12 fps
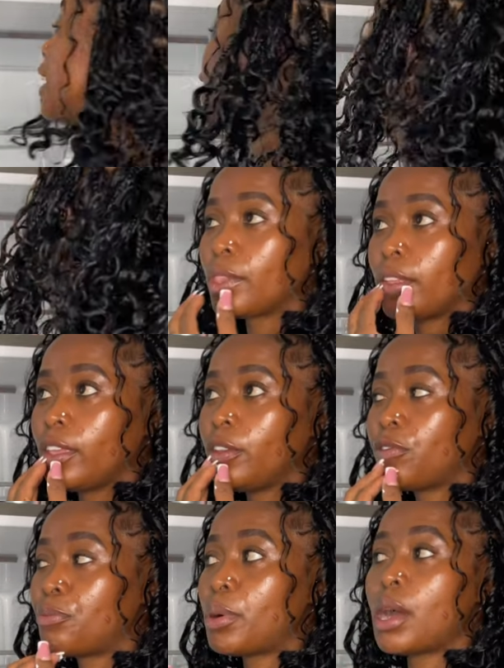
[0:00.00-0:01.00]
guys,
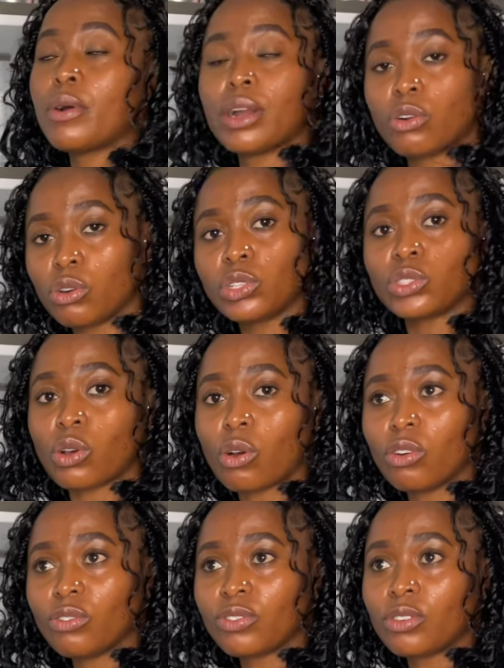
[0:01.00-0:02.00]
if power goes
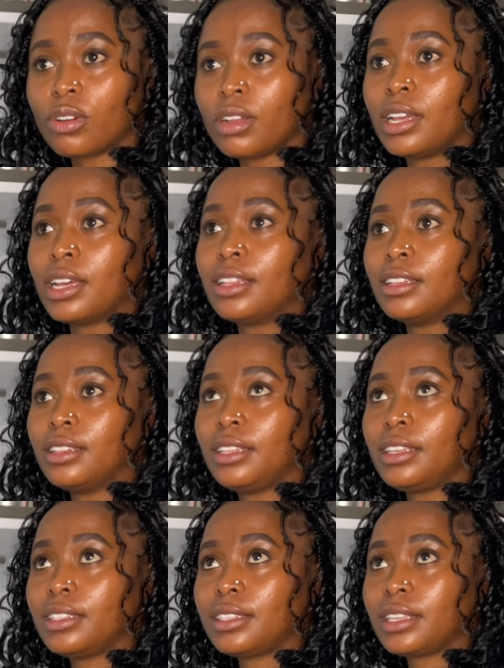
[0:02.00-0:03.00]
off,
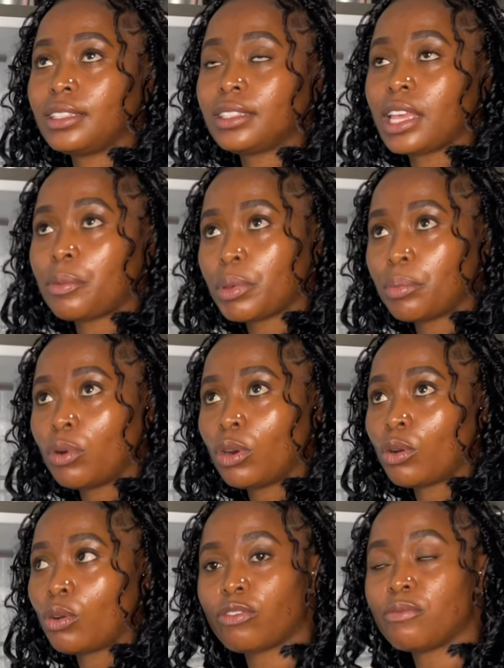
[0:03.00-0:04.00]
this is
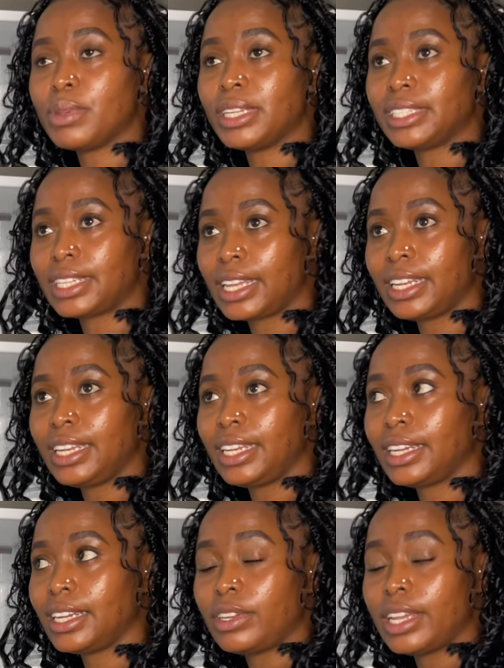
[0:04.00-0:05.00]
capable of
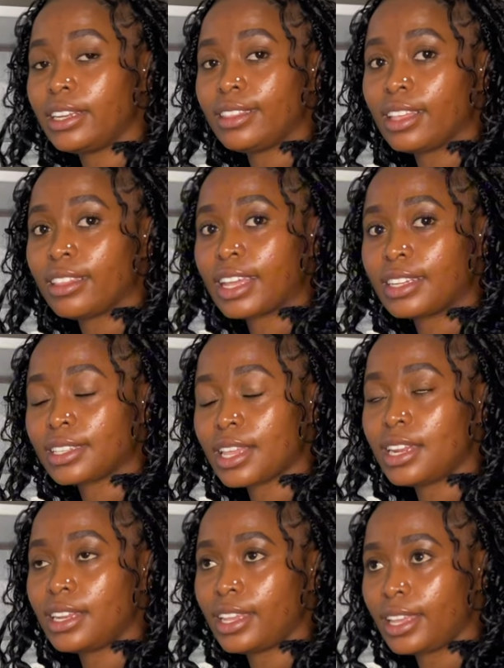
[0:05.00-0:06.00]
maintaining anything that's
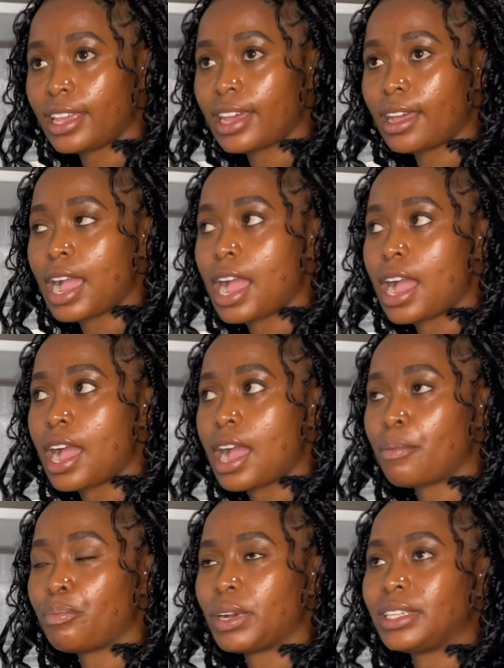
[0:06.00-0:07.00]
in here
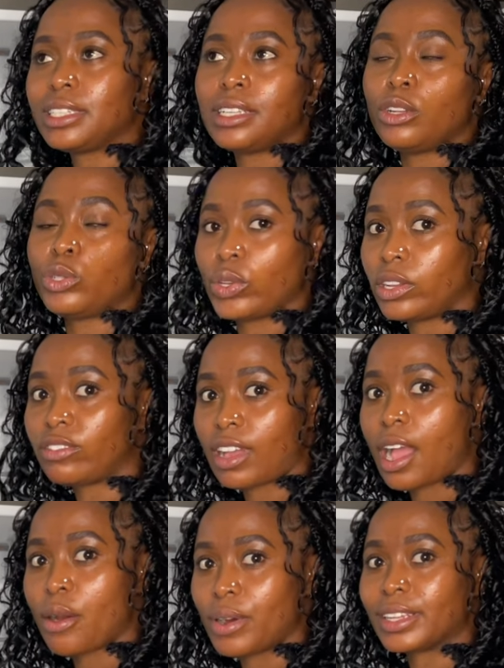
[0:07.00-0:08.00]
up until 12
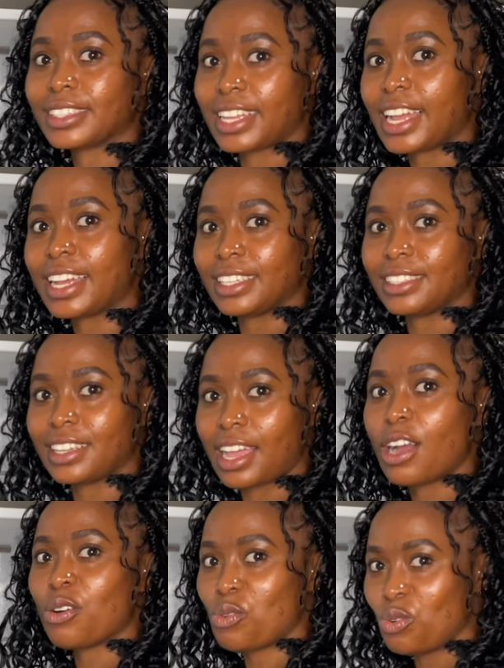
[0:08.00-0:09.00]
hours. Guys,
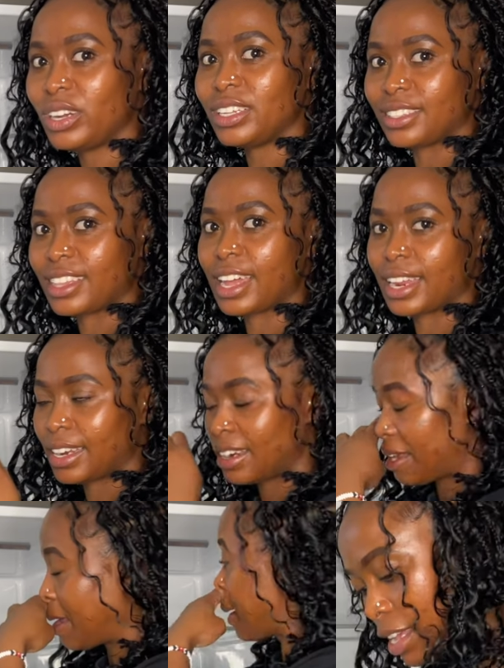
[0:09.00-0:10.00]
how cool is that?
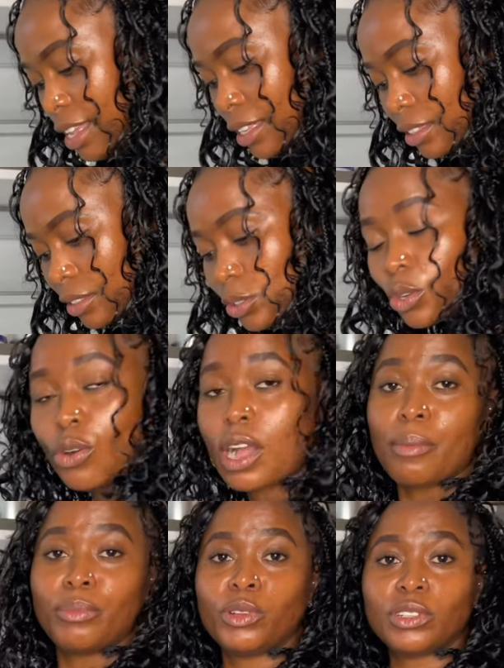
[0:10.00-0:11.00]
So
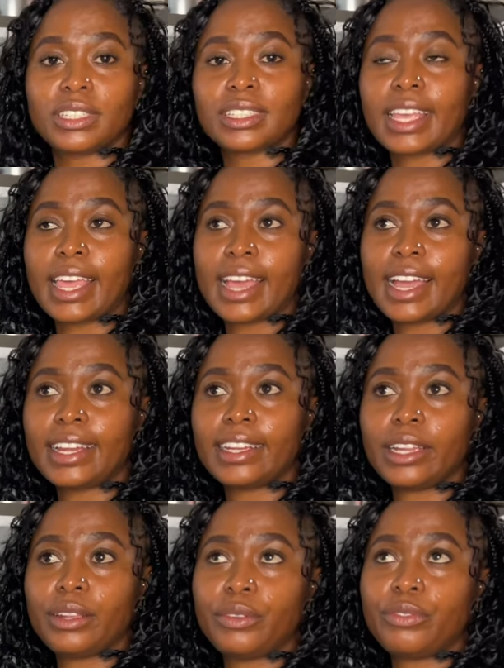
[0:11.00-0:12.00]
I'm not
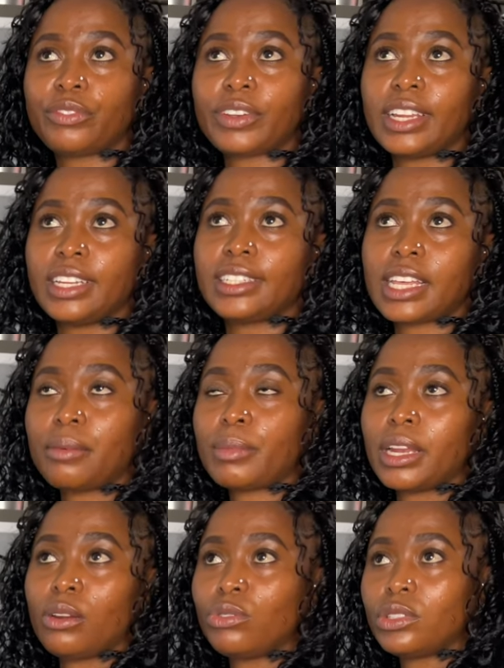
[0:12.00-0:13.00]
scared if anytime
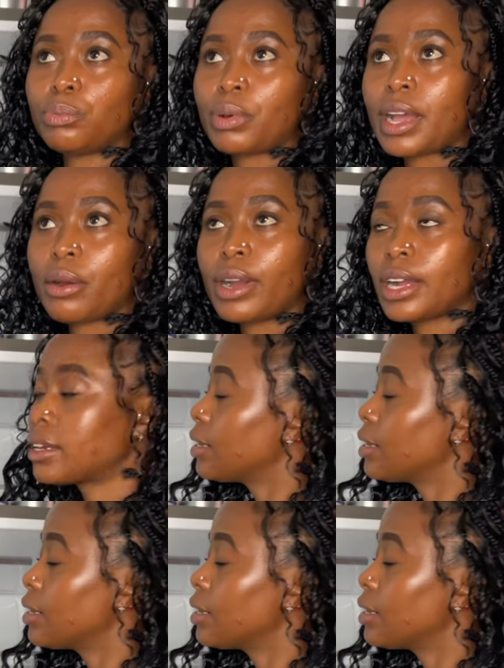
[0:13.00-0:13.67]
I lose power.